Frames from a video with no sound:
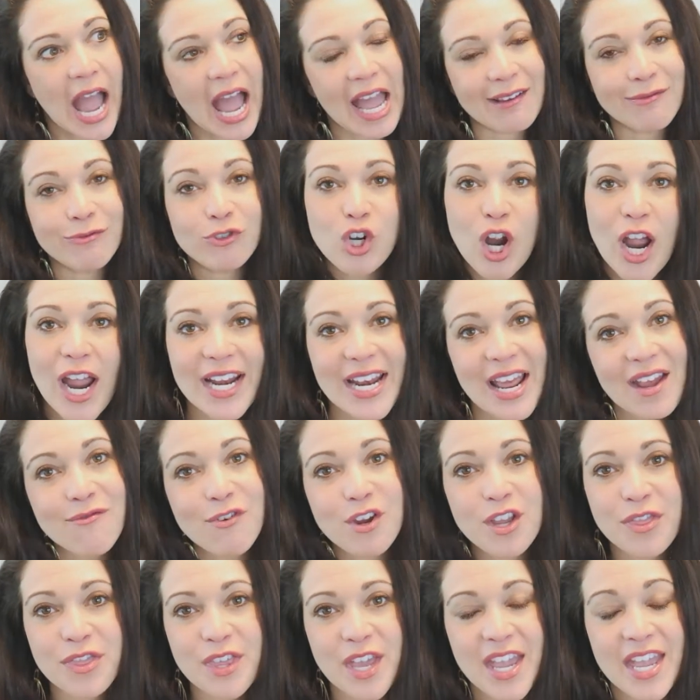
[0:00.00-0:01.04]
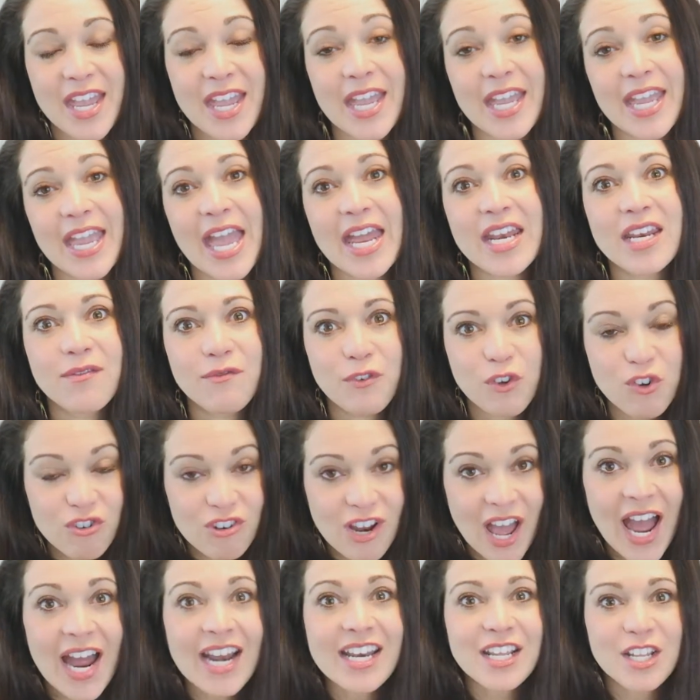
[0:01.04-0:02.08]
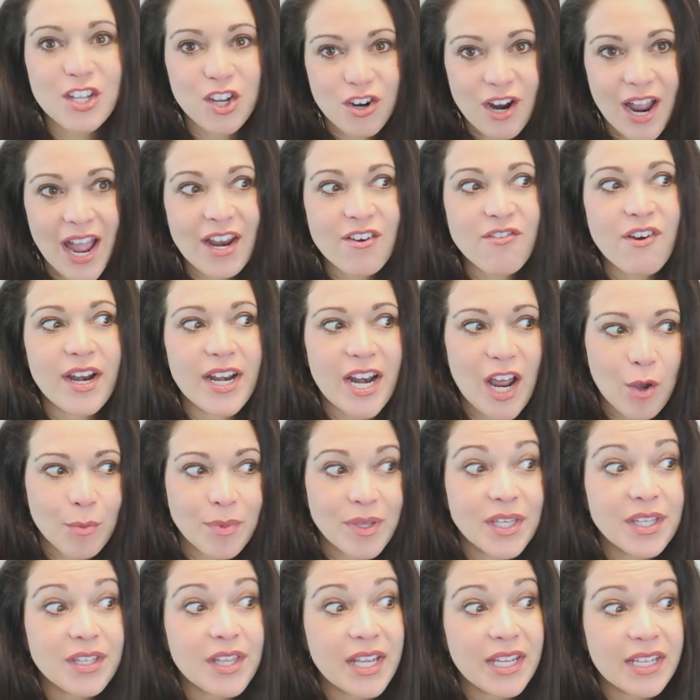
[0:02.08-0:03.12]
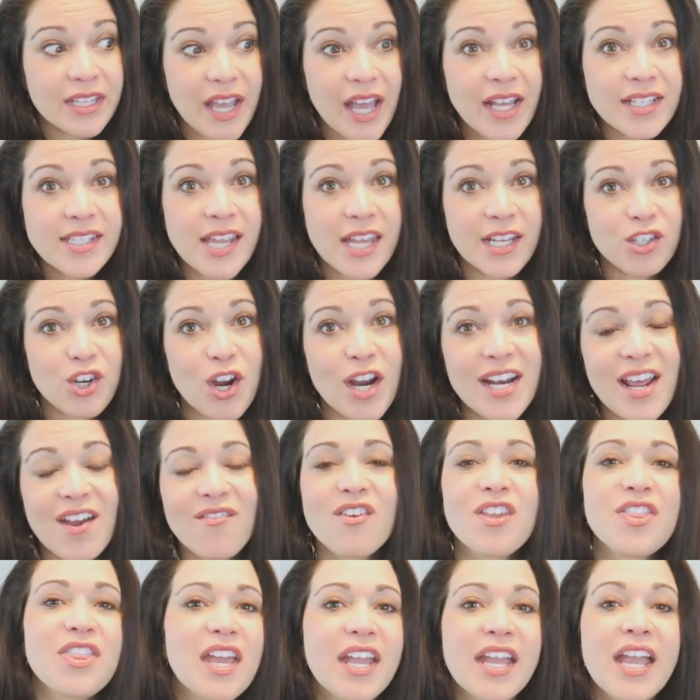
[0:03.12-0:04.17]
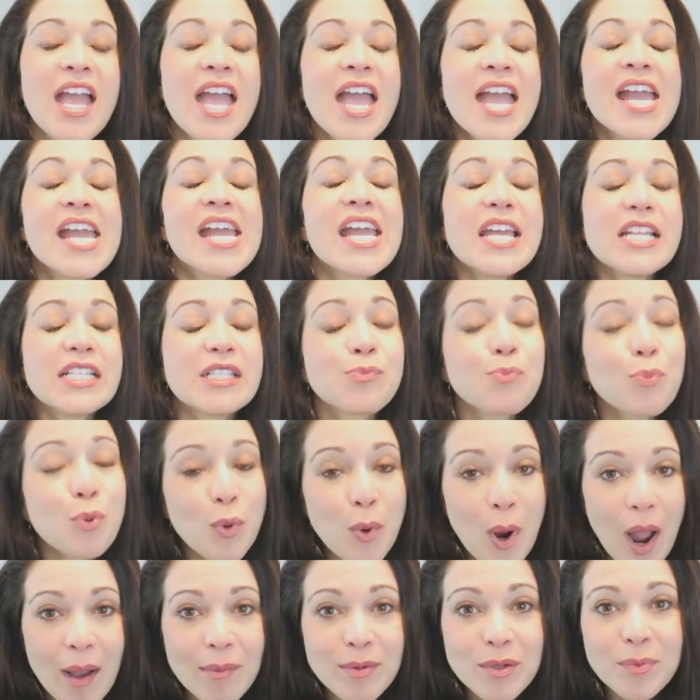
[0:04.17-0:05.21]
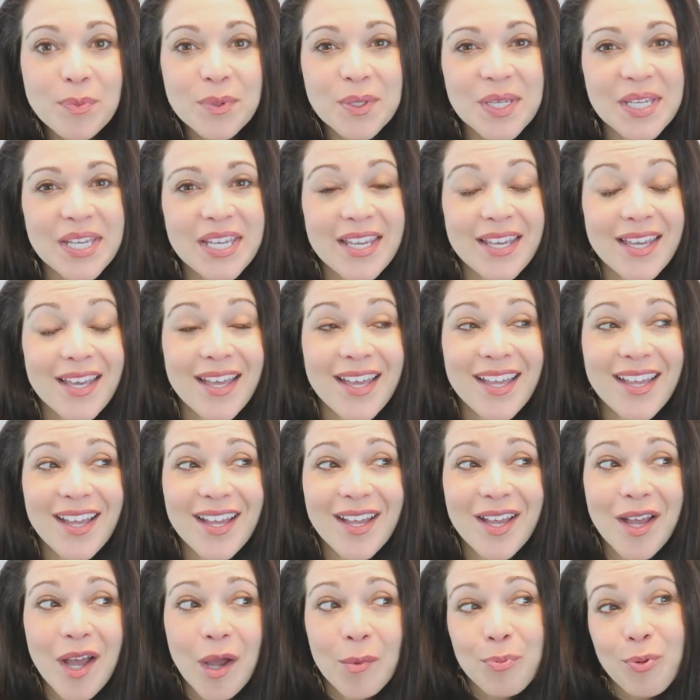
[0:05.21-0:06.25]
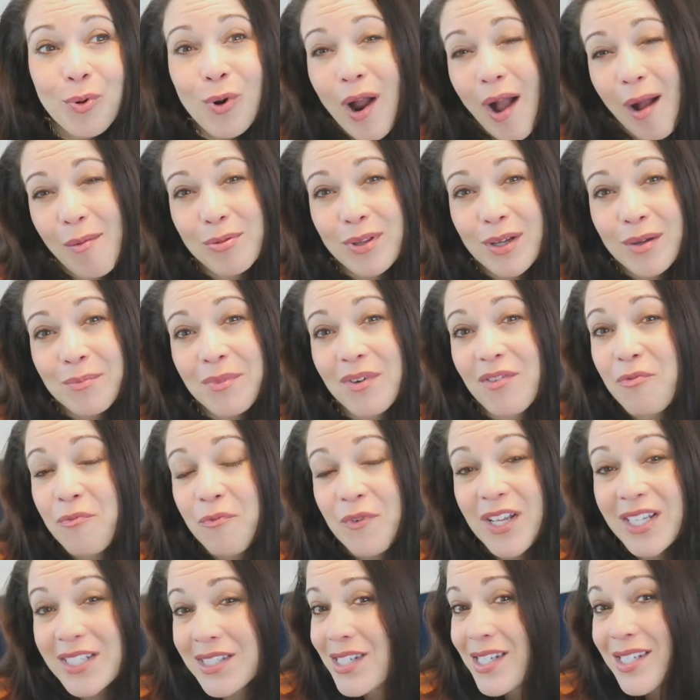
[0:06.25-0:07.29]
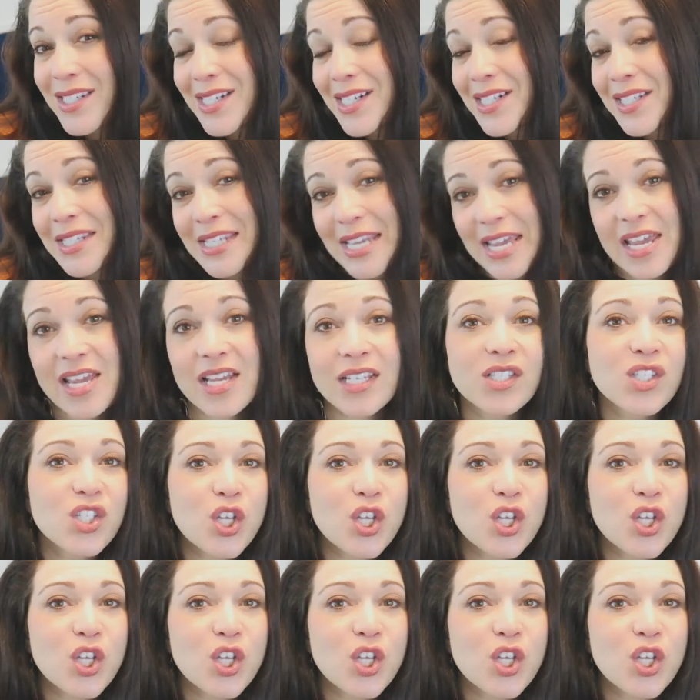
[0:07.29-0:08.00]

I've tried everything. And if you're nodding your head right now being like, yes, I tried everything, it's probably a problem of consistency.